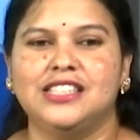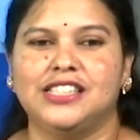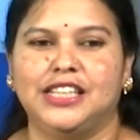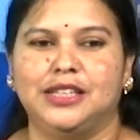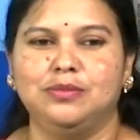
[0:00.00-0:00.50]

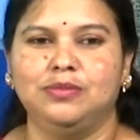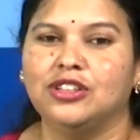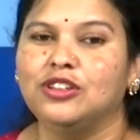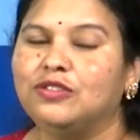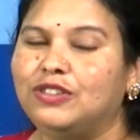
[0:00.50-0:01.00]
same,
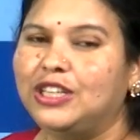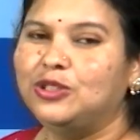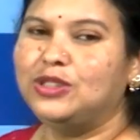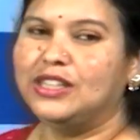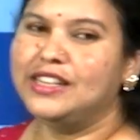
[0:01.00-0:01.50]
we will do
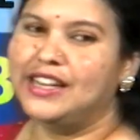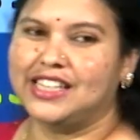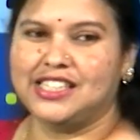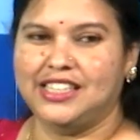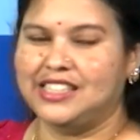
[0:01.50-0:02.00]
the next
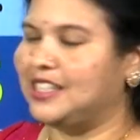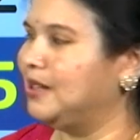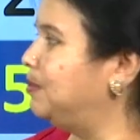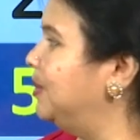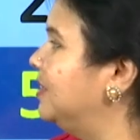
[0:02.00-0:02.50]

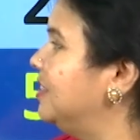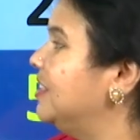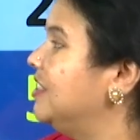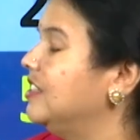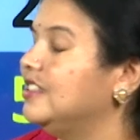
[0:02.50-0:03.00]
example.
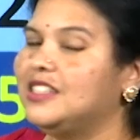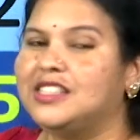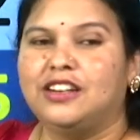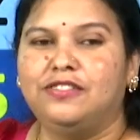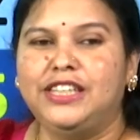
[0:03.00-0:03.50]

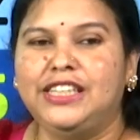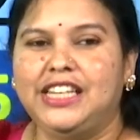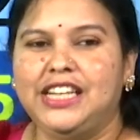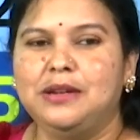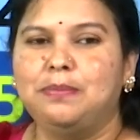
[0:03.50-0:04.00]
70
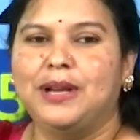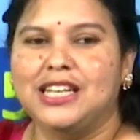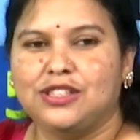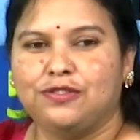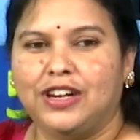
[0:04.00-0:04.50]
plus
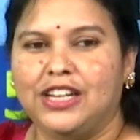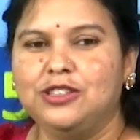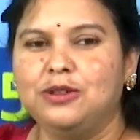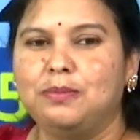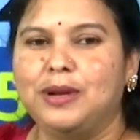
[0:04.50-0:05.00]
5
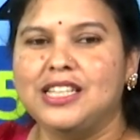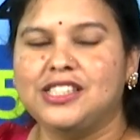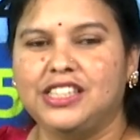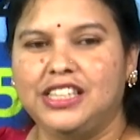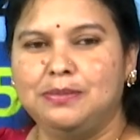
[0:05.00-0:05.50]
plus
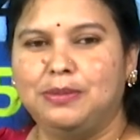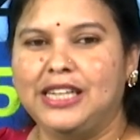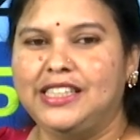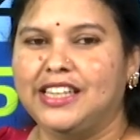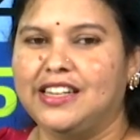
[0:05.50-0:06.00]
3 by
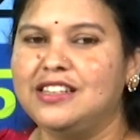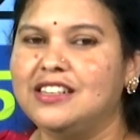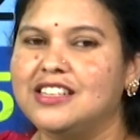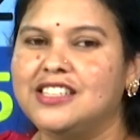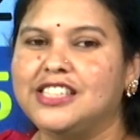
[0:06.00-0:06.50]
10
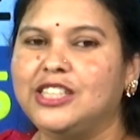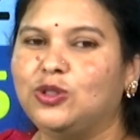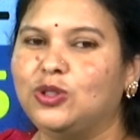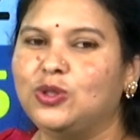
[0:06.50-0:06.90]
is equal to